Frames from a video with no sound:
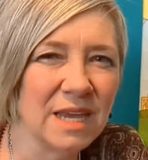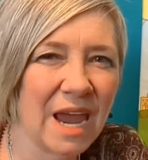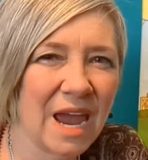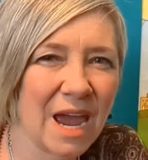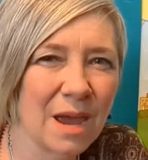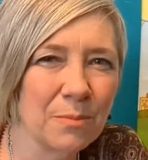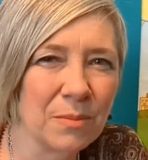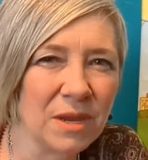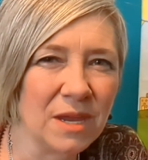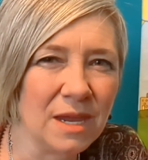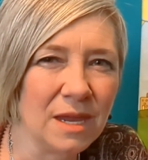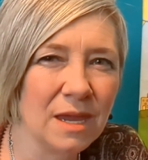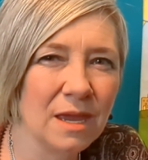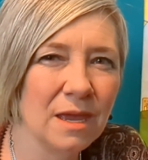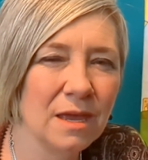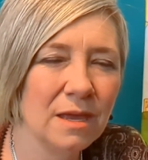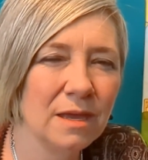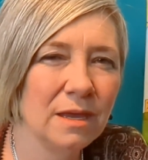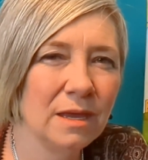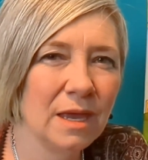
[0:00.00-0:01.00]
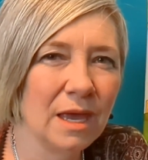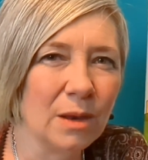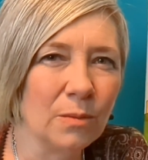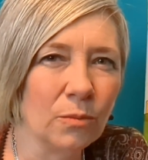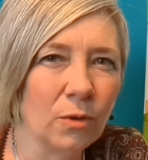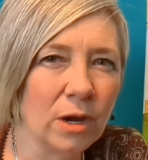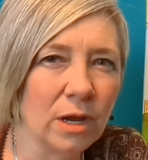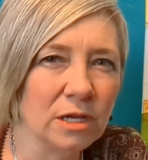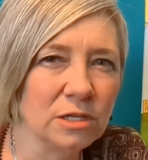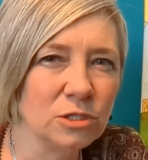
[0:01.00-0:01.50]
happy and
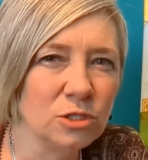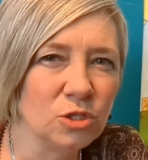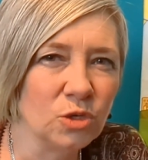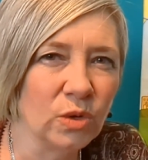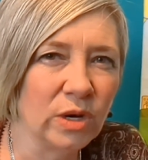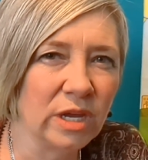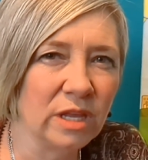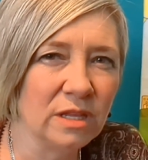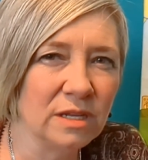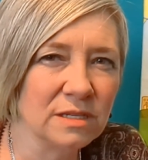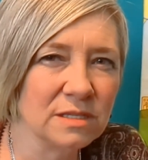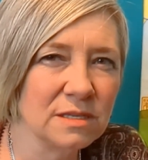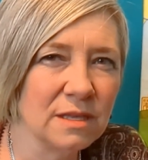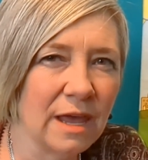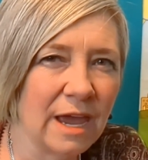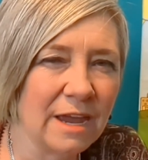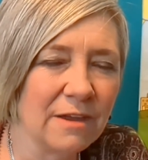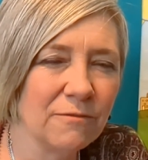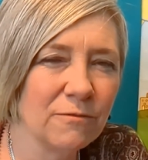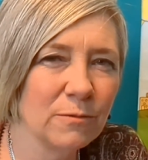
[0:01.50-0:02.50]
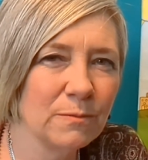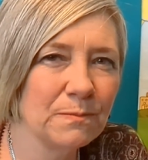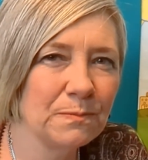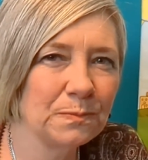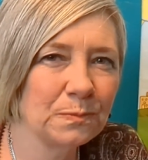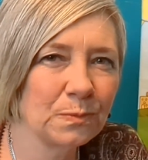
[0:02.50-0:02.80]
bring us joy in this life.